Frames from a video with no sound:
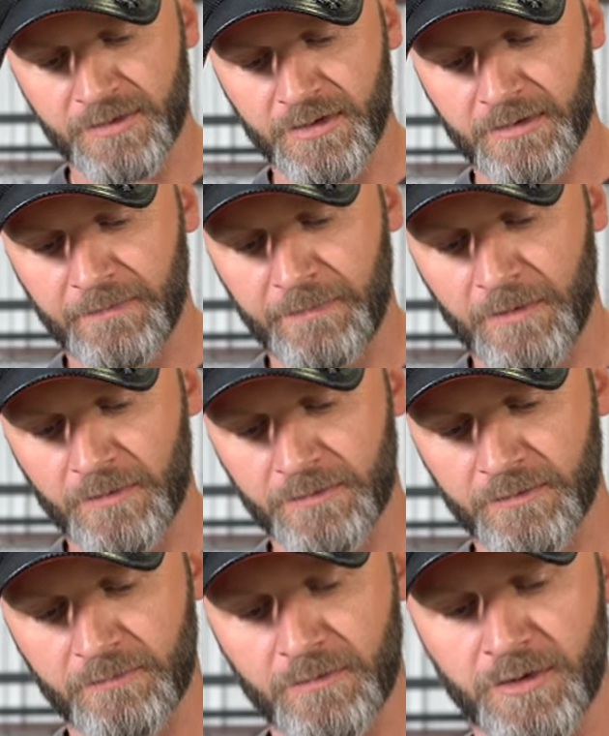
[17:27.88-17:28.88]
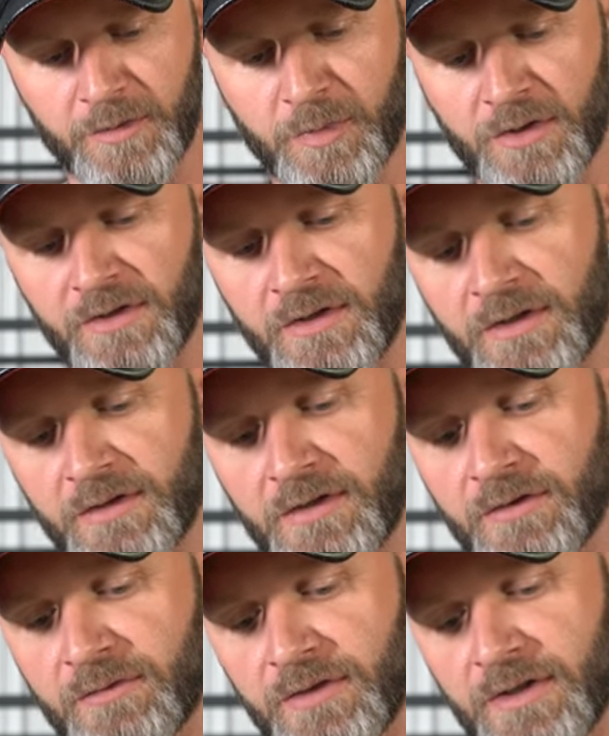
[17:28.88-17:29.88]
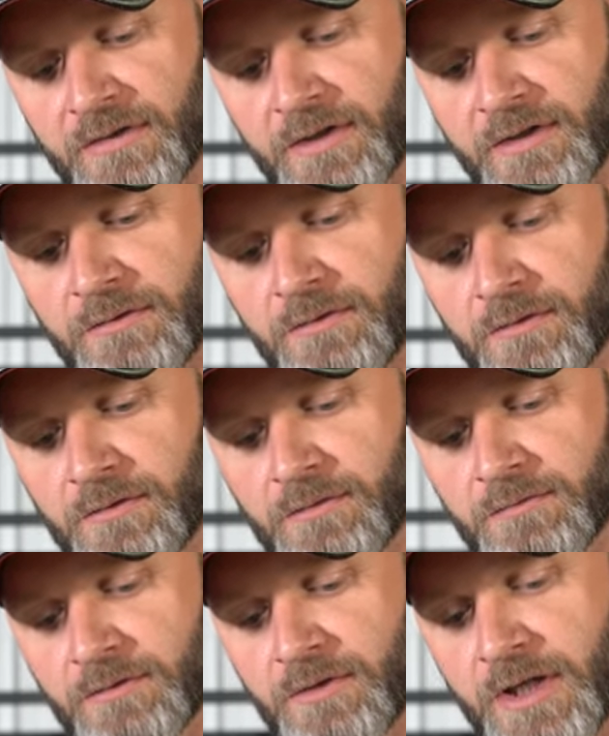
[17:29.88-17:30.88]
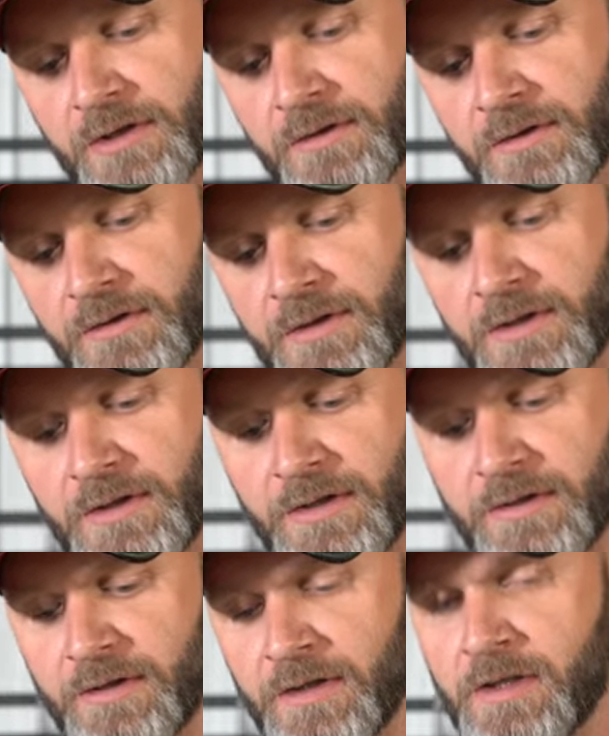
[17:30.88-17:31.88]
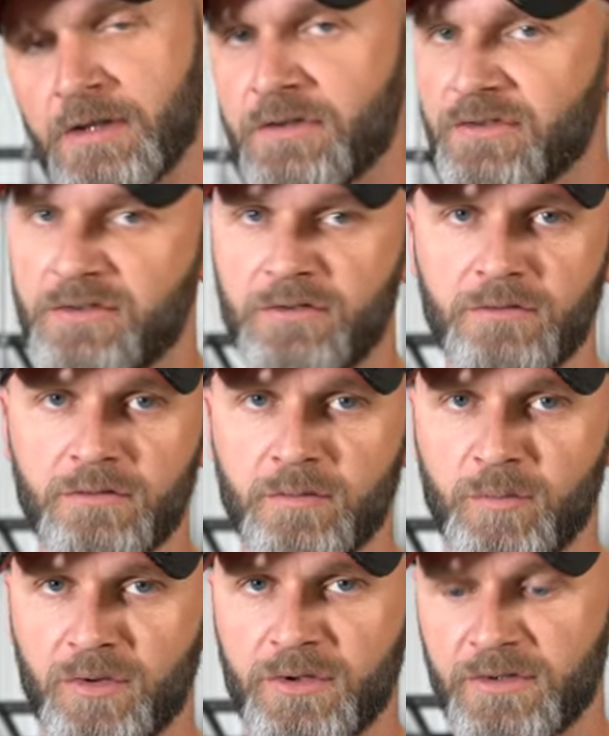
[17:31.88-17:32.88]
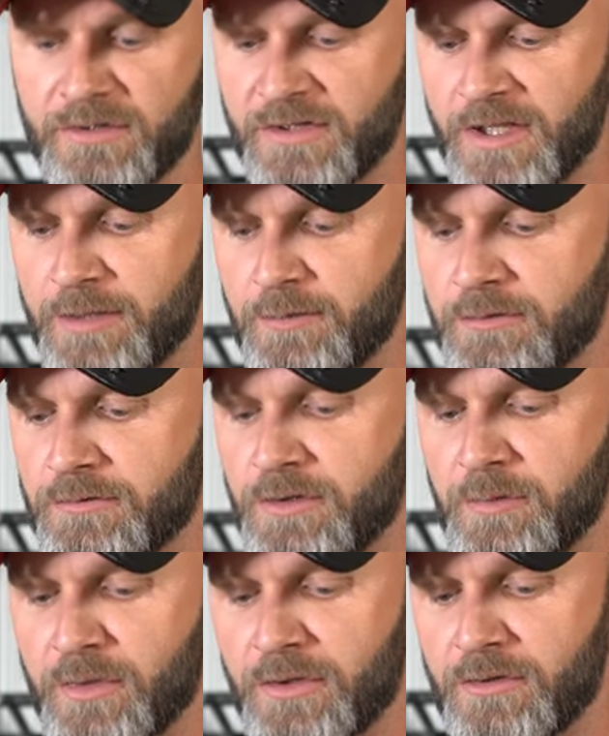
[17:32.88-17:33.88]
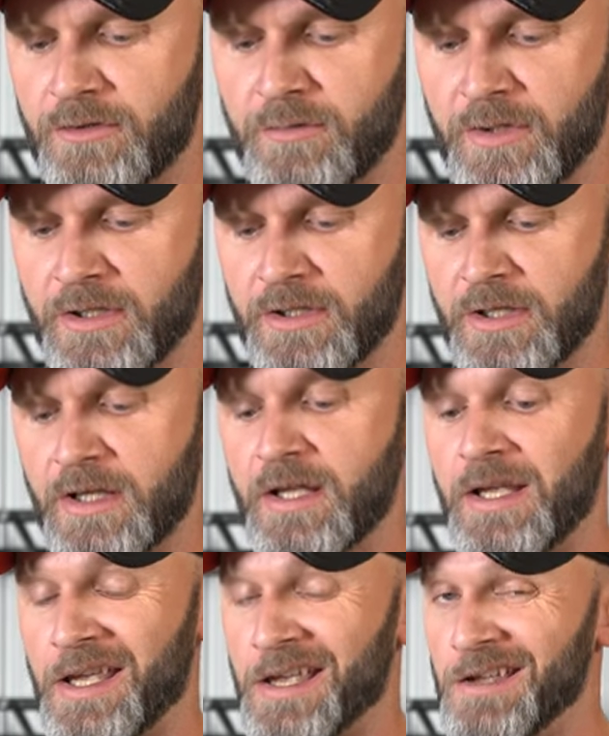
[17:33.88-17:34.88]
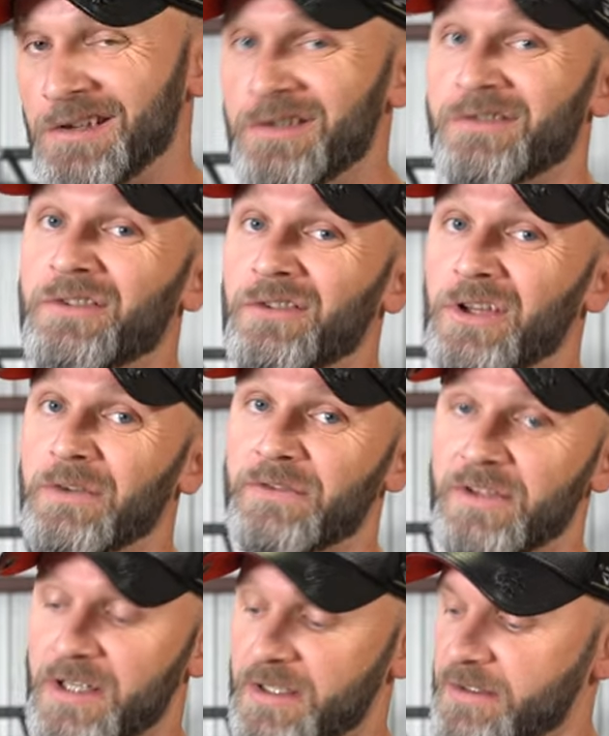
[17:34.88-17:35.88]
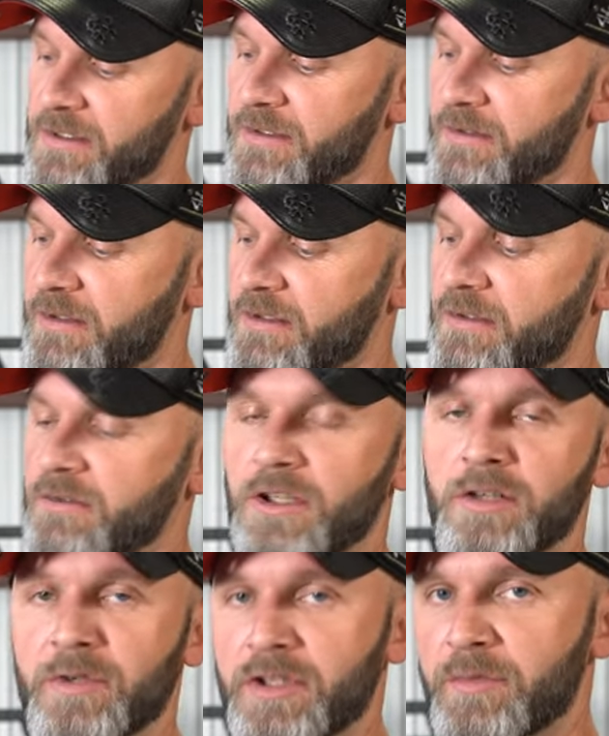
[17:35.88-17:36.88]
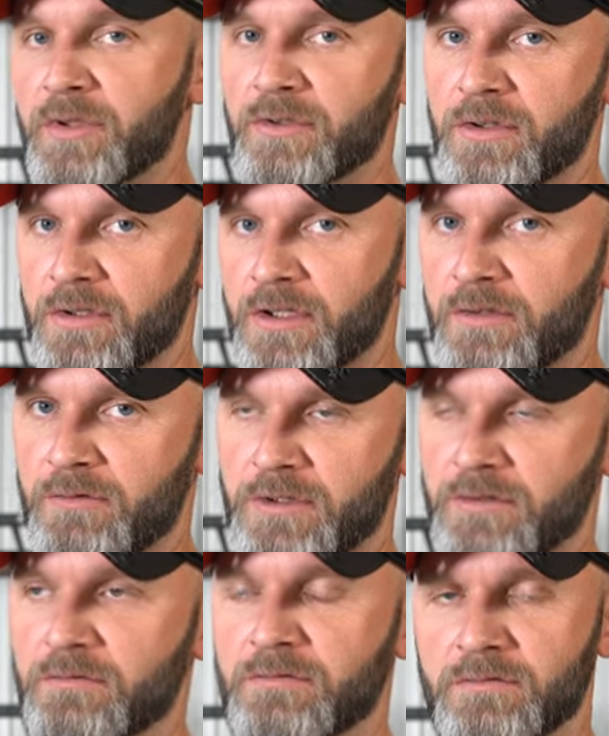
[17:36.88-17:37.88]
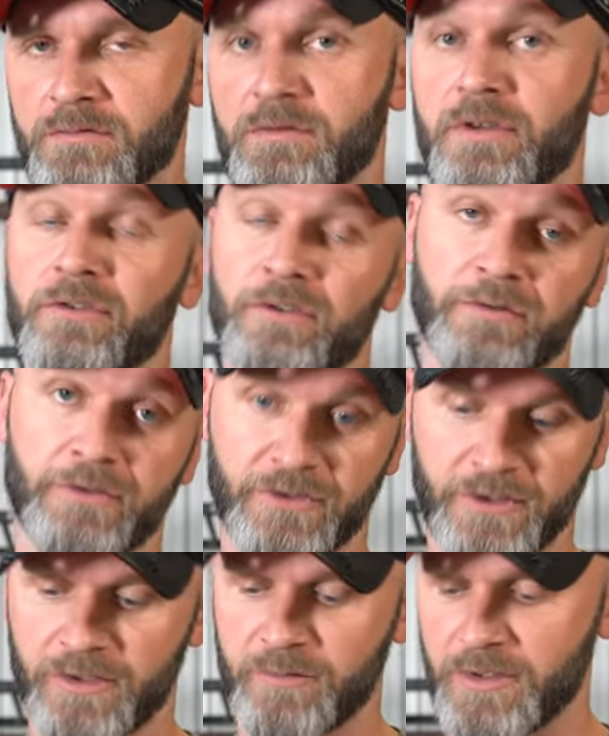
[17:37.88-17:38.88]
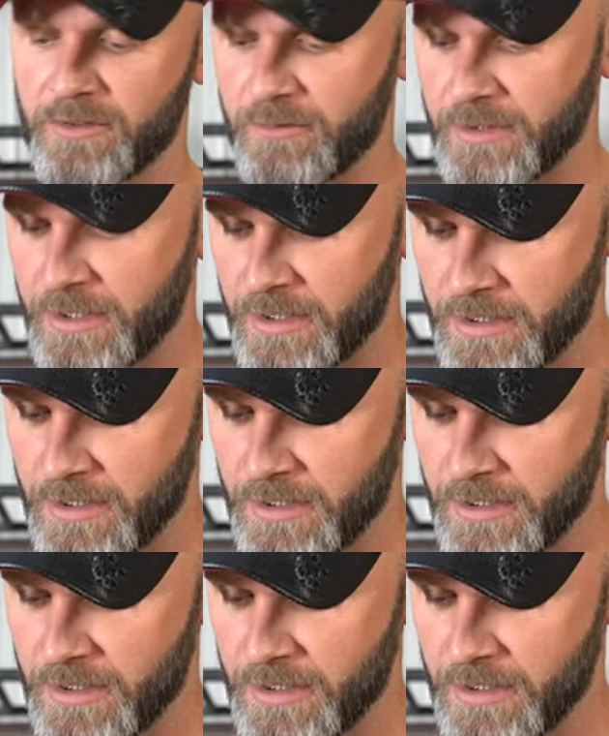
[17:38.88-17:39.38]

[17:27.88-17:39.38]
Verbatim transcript: you get a fault while you're printing, and this one has like a little crack looking thing there. Still completely stable, you can put it on your bike, and it's the left side that gets hidden a lot by the belt guard anyway. These are for Scout, by the way.